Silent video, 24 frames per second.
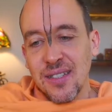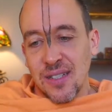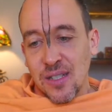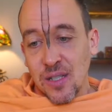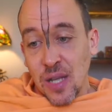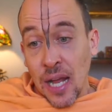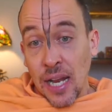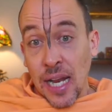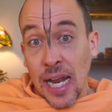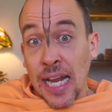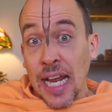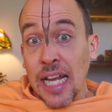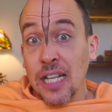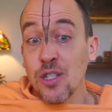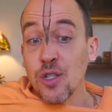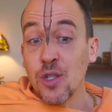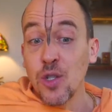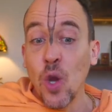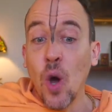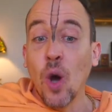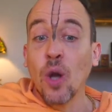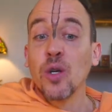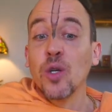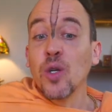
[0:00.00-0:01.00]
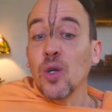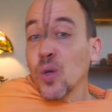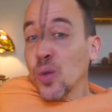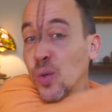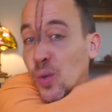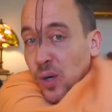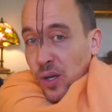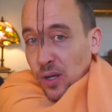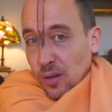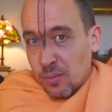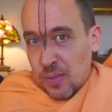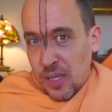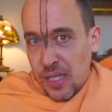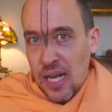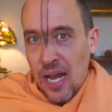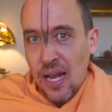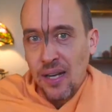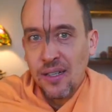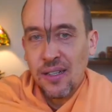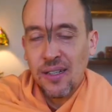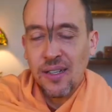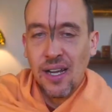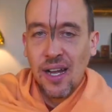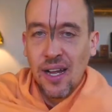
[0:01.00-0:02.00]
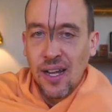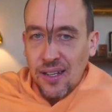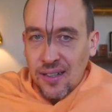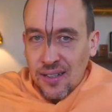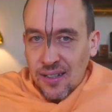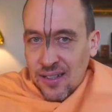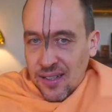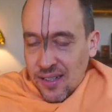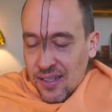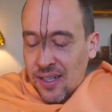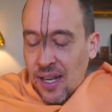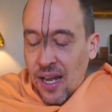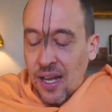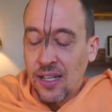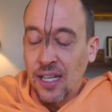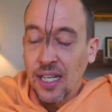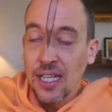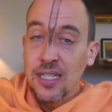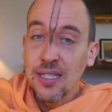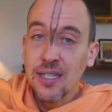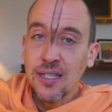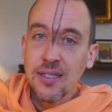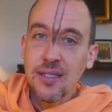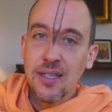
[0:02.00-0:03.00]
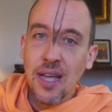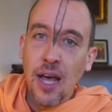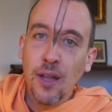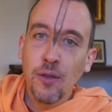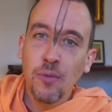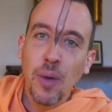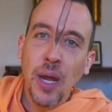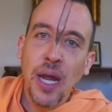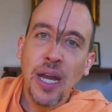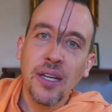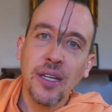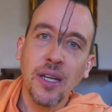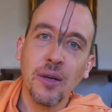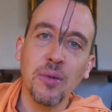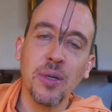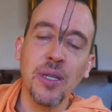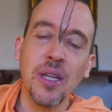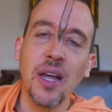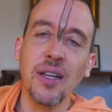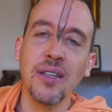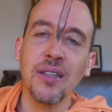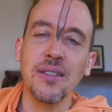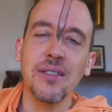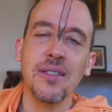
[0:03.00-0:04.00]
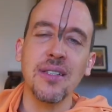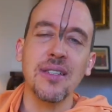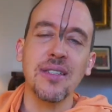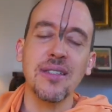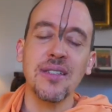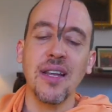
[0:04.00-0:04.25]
against non-dual Vedanta, at least as Advaita Vedanta it is